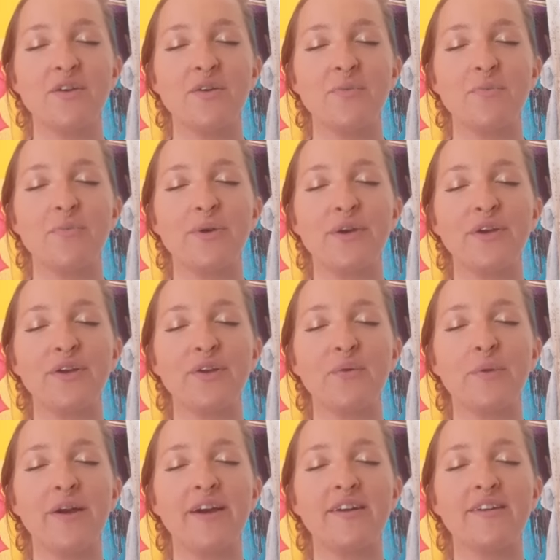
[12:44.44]
Bring your
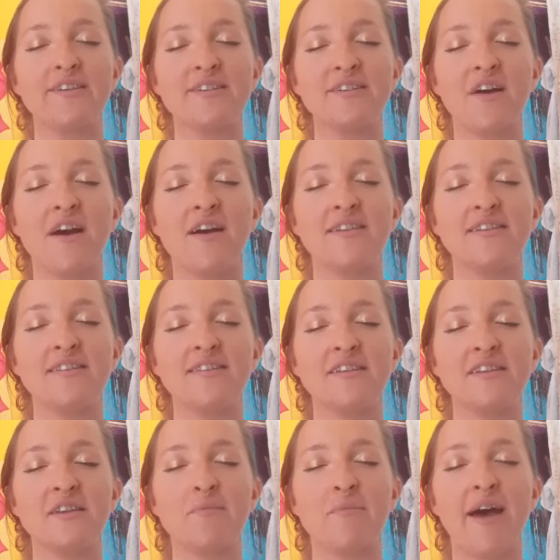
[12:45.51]
awareness
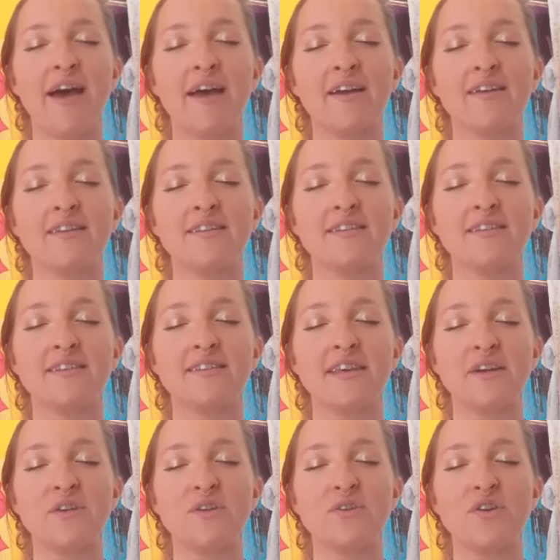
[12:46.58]
constantly back to the
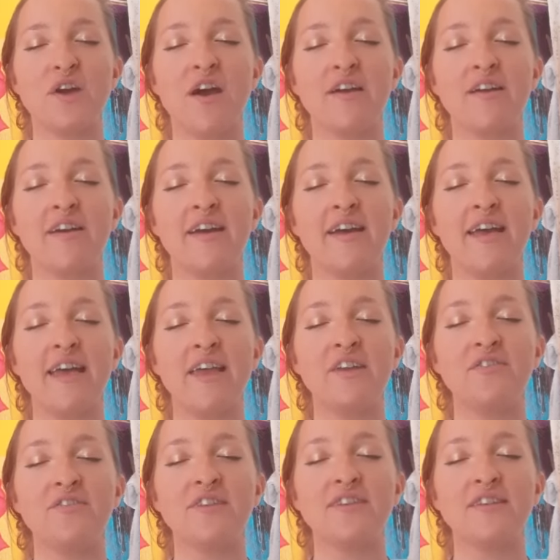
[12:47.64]
second chakra. And
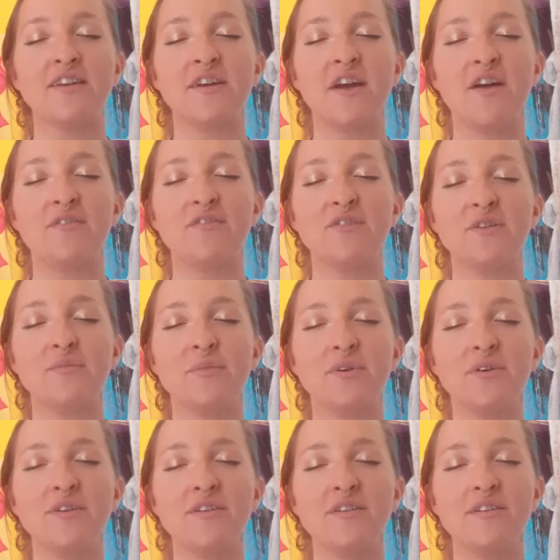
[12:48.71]
if it's
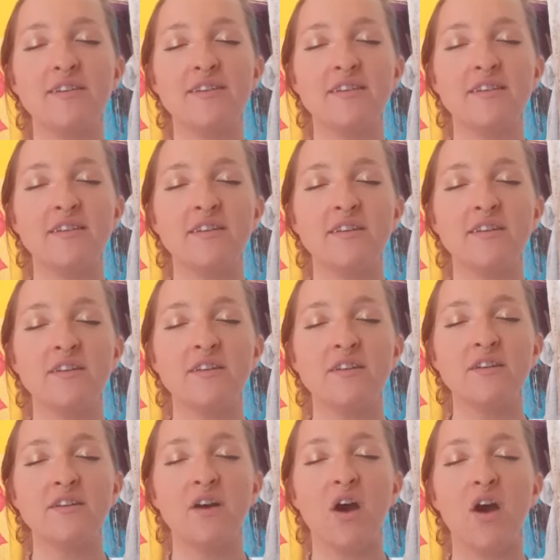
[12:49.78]
uncomfortable,
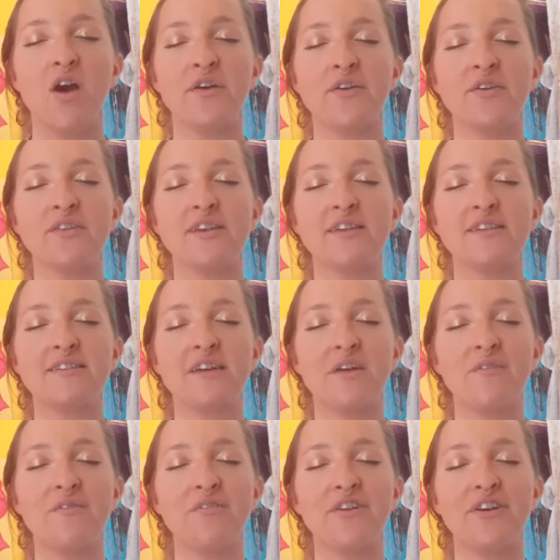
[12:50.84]
honor the
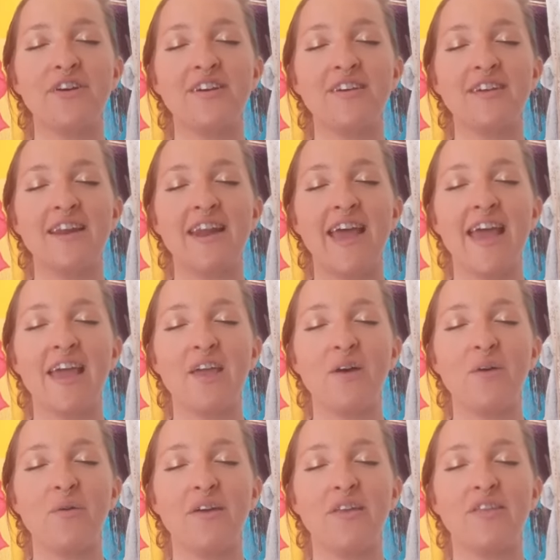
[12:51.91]
discomfort and hang
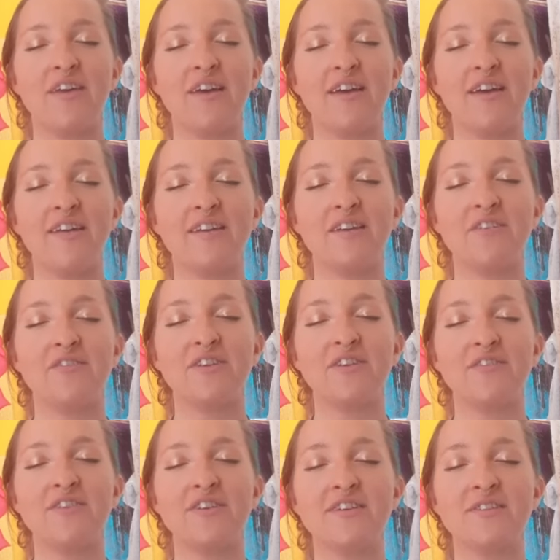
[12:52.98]
out with it. If
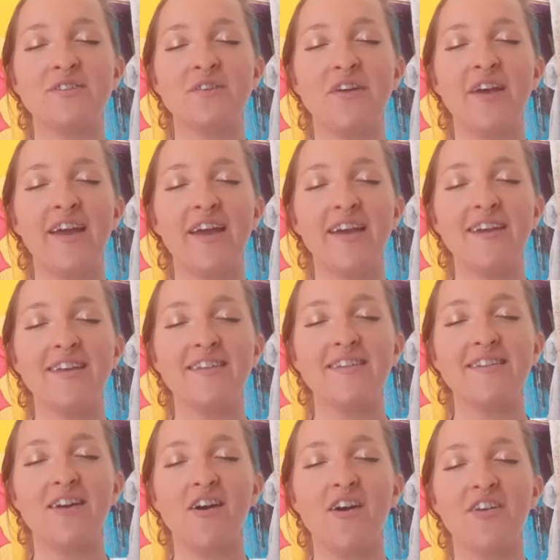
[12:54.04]
it feels great,
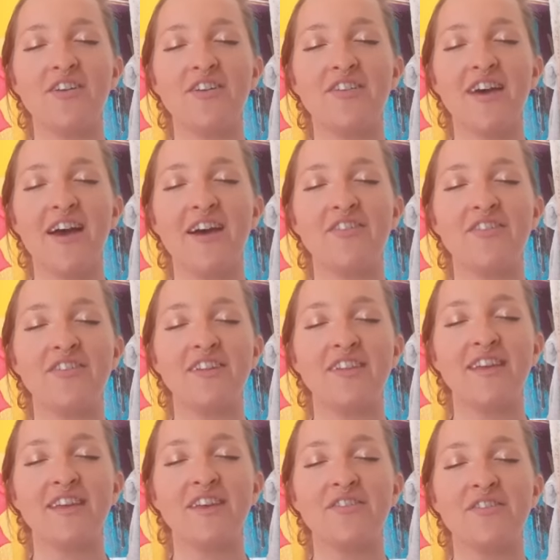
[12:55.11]
honor that
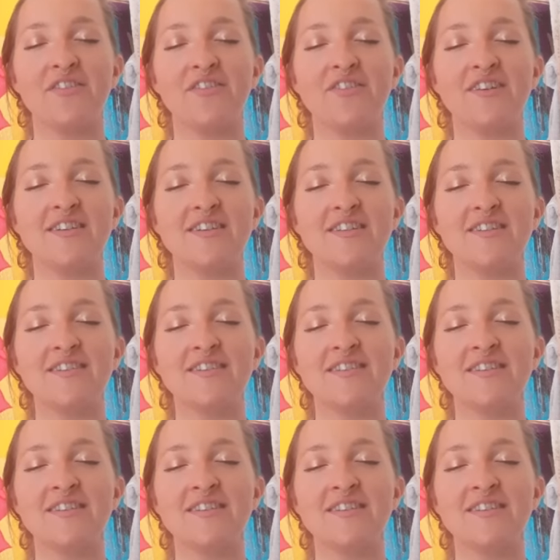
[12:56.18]
feeling. If it feels